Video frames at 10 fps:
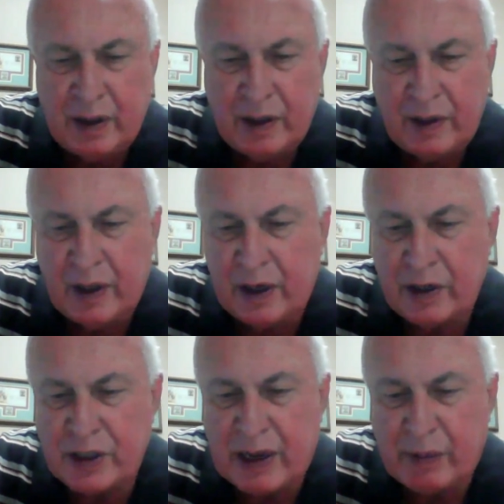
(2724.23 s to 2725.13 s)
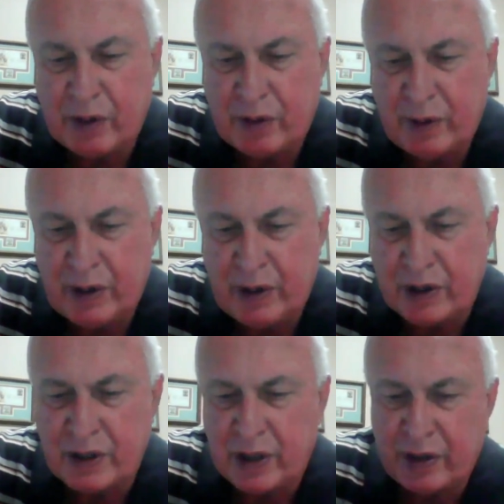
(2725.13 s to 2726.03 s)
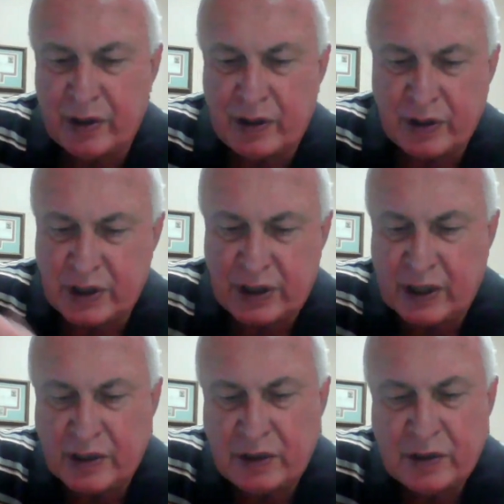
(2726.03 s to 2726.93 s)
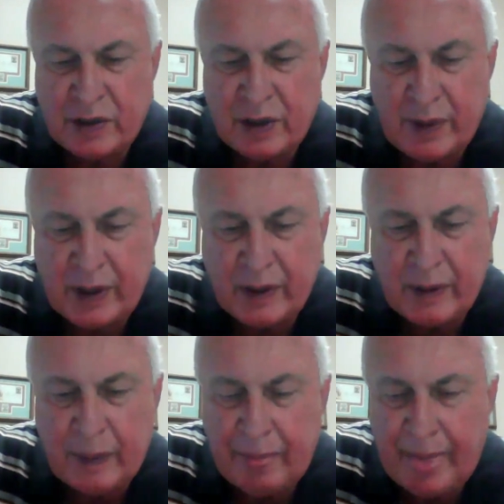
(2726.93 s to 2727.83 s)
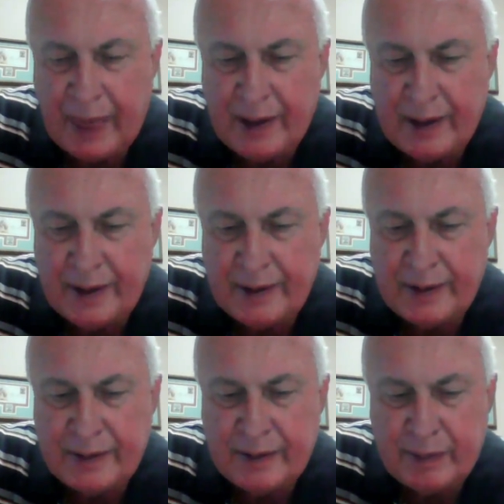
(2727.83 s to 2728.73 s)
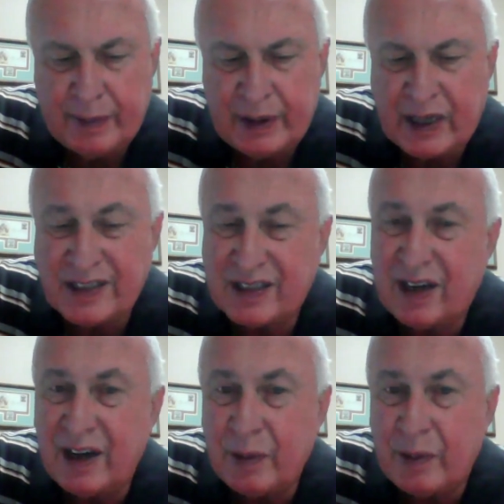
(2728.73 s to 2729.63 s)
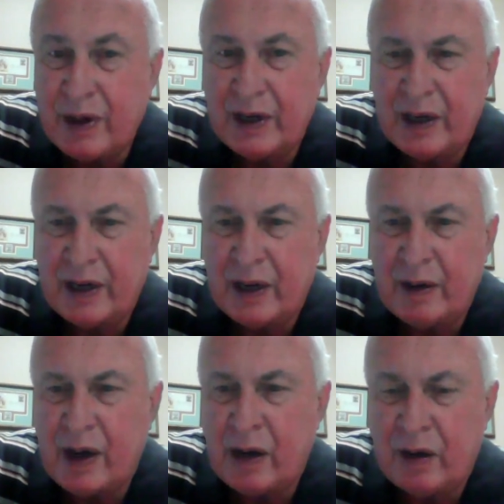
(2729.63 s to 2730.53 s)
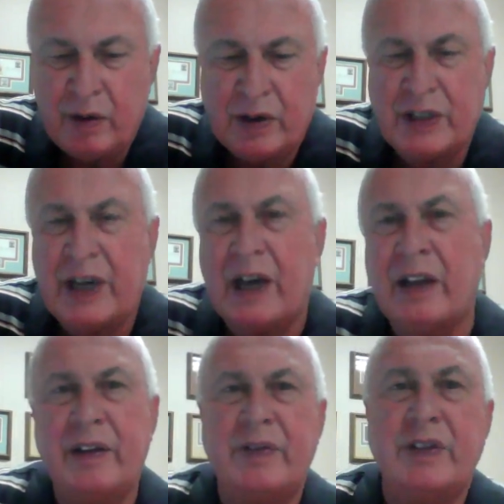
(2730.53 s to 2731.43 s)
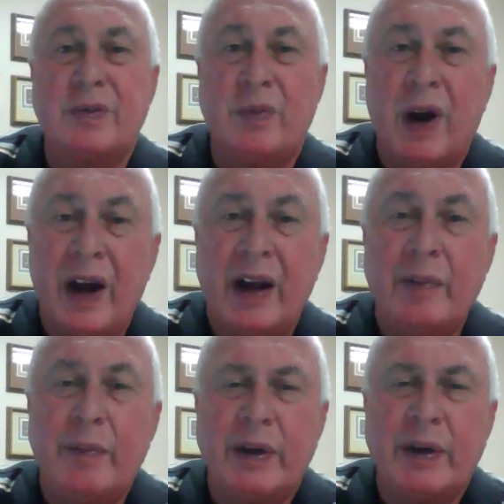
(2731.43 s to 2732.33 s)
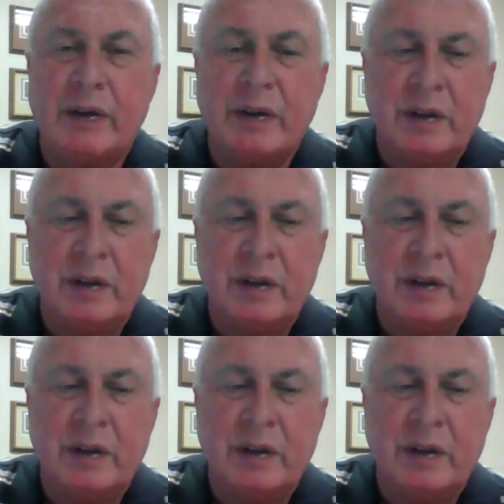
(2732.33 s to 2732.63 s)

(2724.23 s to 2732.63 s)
and then under chapter 3, there's another 6 or something. But that's kind of what I did. I don't know exactly if it's right, but.